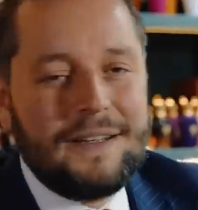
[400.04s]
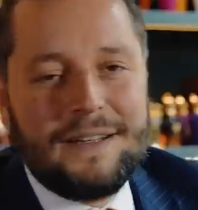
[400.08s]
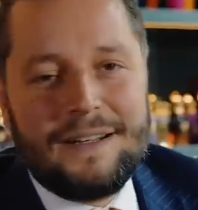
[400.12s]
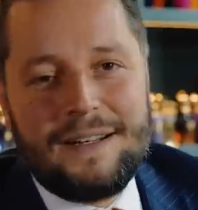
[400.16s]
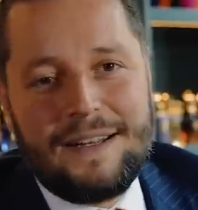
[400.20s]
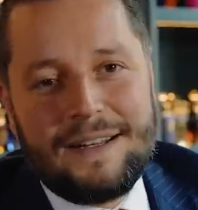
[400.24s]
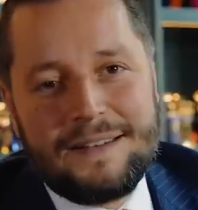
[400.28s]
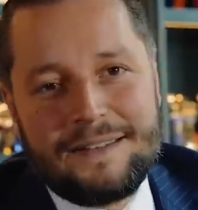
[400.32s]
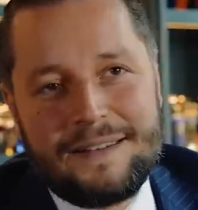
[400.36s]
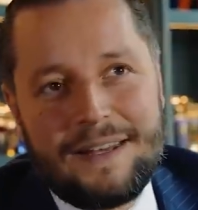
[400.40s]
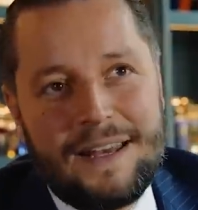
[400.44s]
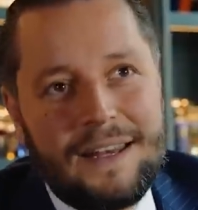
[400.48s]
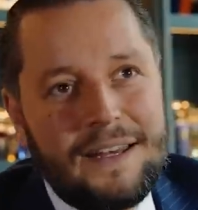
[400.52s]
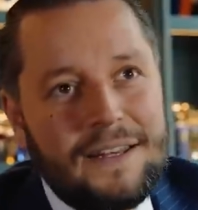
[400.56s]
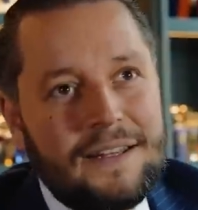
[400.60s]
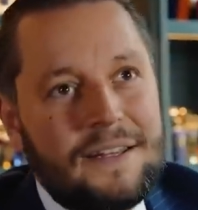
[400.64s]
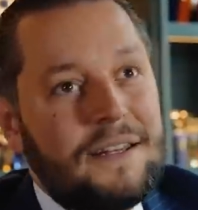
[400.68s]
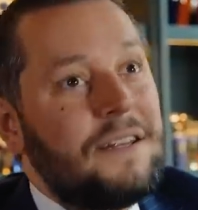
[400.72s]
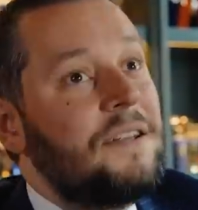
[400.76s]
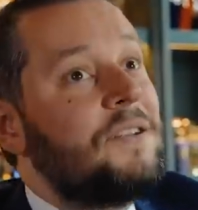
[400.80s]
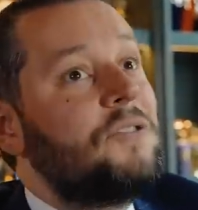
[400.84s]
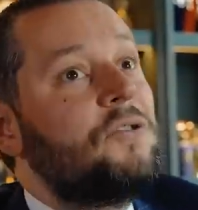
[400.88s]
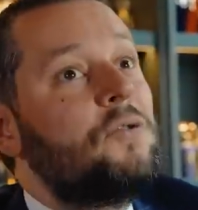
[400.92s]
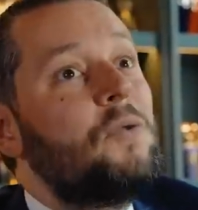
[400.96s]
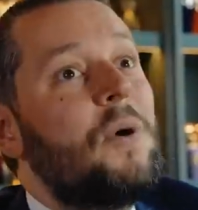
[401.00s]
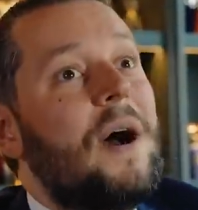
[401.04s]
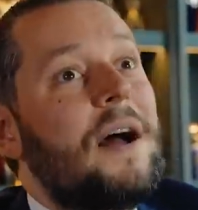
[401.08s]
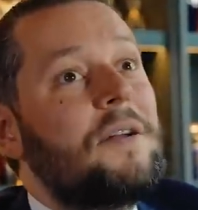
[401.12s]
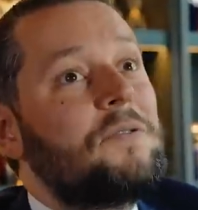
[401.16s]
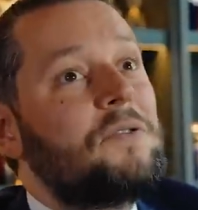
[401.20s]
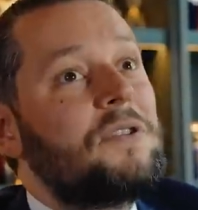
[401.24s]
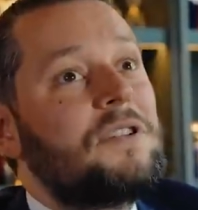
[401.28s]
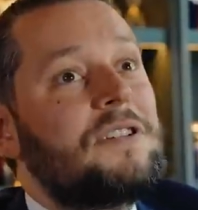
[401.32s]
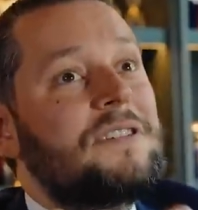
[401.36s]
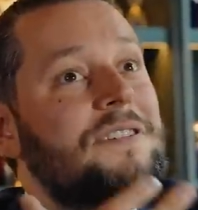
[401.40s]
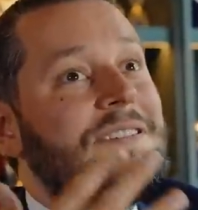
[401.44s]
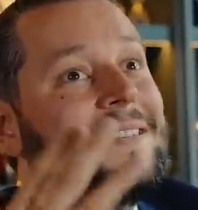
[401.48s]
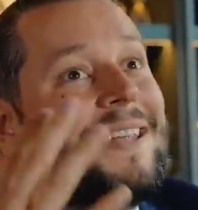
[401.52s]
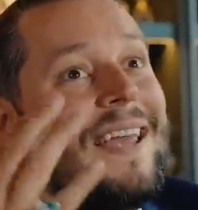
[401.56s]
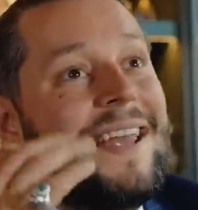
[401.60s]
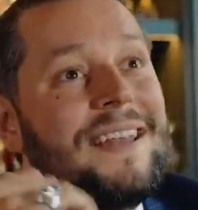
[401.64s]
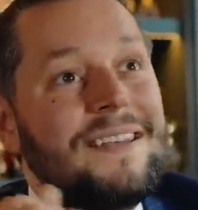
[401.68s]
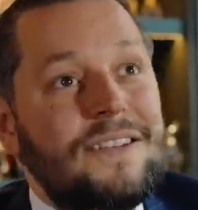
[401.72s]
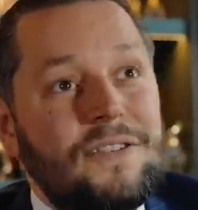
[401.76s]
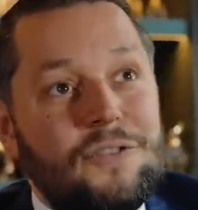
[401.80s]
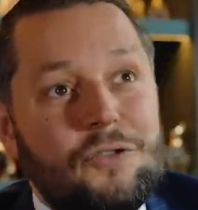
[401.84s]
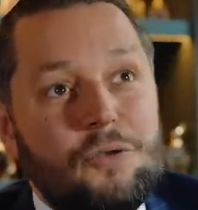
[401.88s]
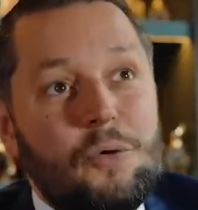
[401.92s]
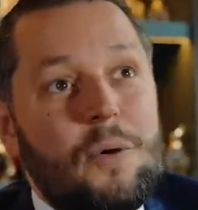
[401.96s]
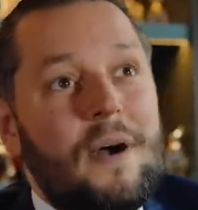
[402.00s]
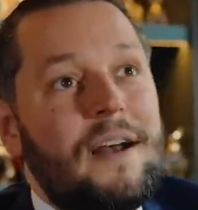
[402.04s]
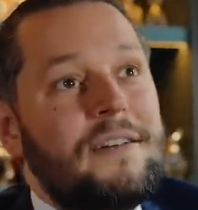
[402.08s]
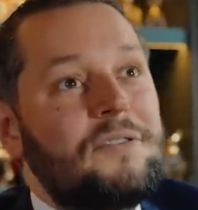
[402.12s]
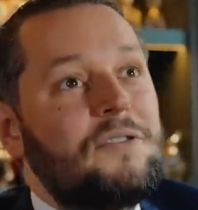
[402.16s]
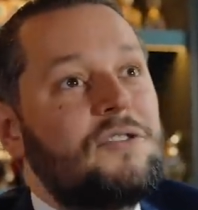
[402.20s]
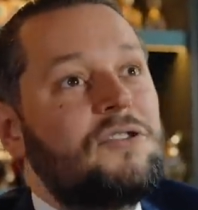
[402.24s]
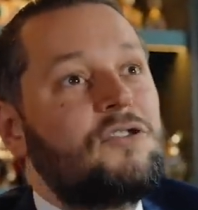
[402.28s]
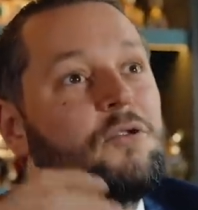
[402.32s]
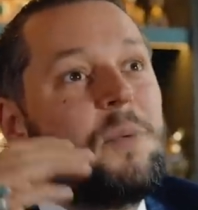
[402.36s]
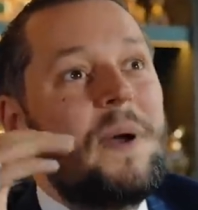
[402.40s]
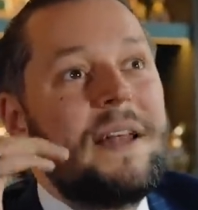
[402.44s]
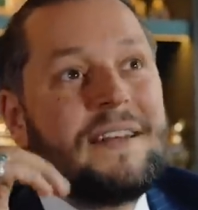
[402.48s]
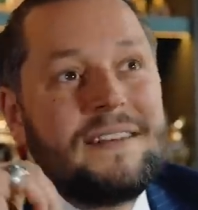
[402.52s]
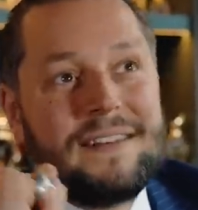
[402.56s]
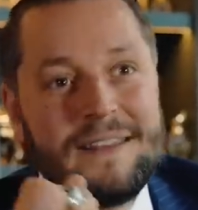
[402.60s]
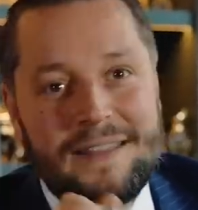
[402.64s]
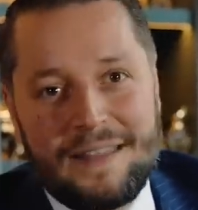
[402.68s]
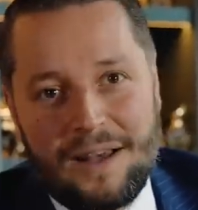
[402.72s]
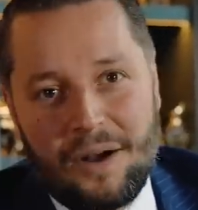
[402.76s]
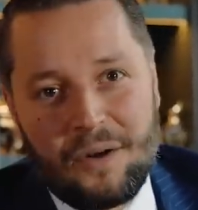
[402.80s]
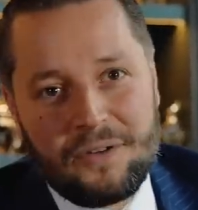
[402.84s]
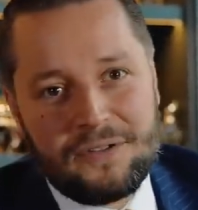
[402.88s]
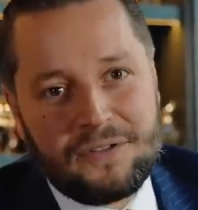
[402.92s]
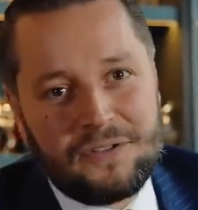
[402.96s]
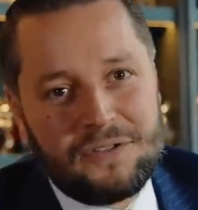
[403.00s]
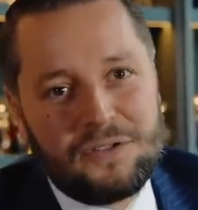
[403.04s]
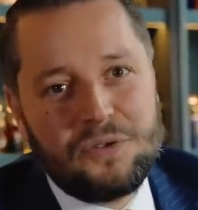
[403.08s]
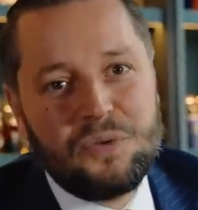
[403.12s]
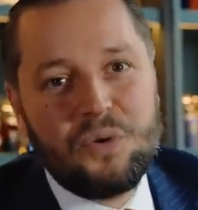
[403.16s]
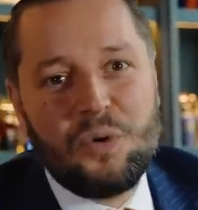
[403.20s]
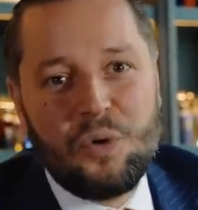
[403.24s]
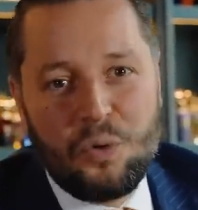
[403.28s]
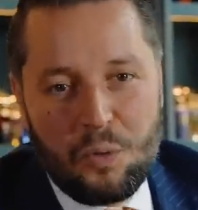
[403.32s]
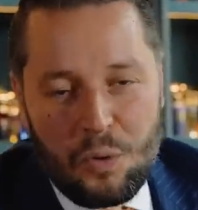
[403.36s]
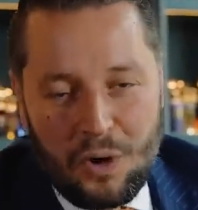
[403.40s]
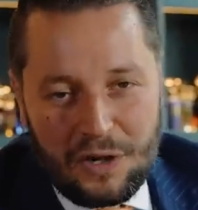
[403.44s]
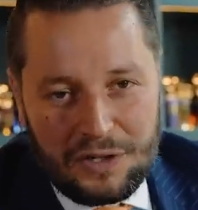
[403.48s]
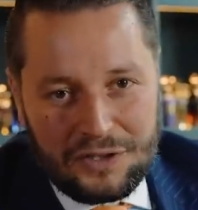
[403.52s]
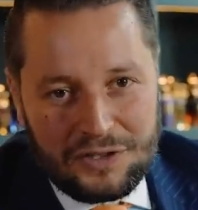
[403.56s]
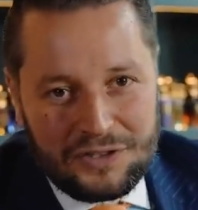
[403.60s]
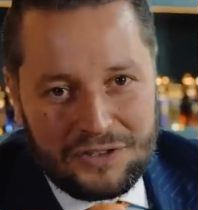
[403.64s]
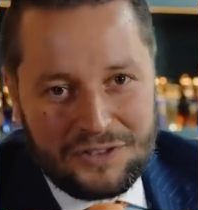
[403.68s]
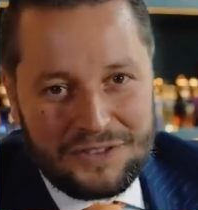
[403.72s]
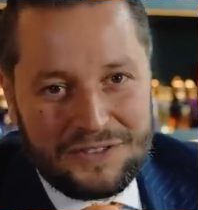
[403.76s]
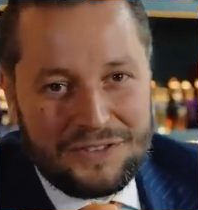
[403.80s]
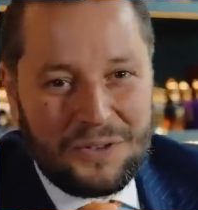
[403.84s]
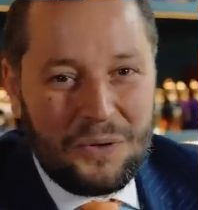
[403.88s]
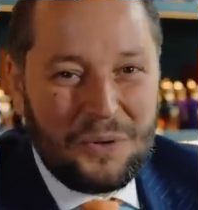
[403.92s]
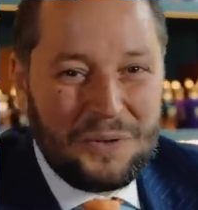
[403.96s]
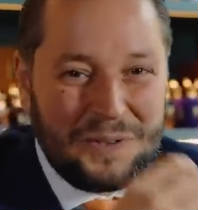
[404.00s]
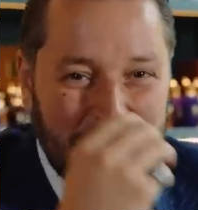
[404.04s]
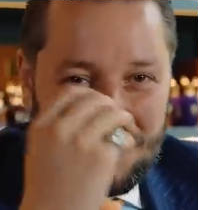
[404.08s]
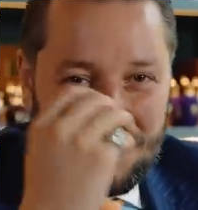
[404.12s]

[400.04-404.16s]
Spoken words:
let's say 220,000 euro watch. So